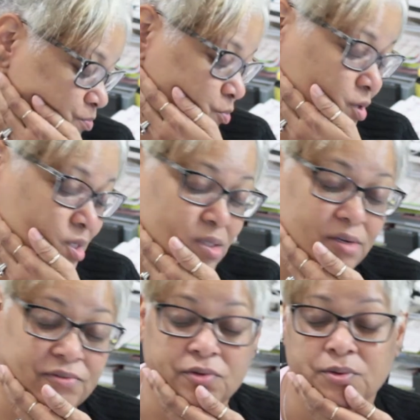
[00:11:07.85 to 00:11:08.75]
what is that
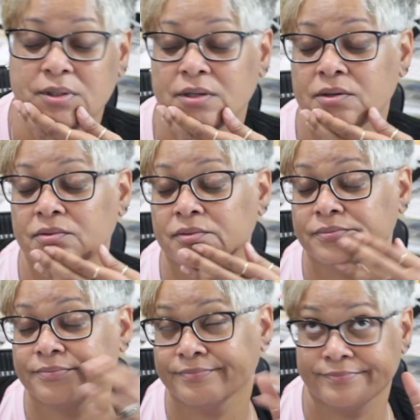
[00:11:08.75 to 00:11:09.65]
room called?
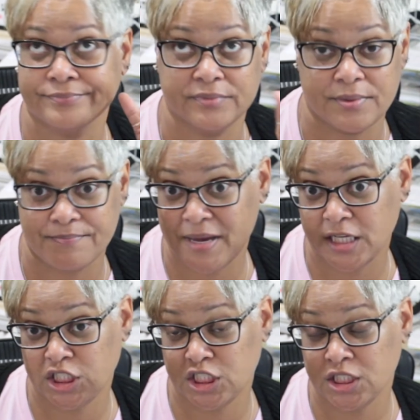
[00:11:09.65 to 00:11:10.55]
My
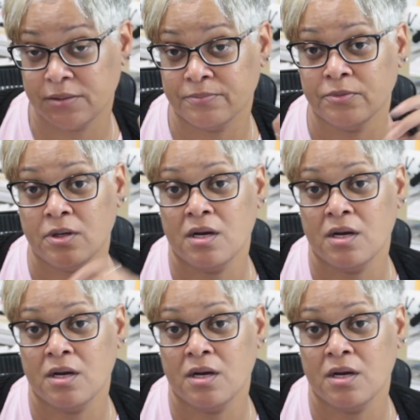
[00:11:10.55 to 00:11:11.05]
gym.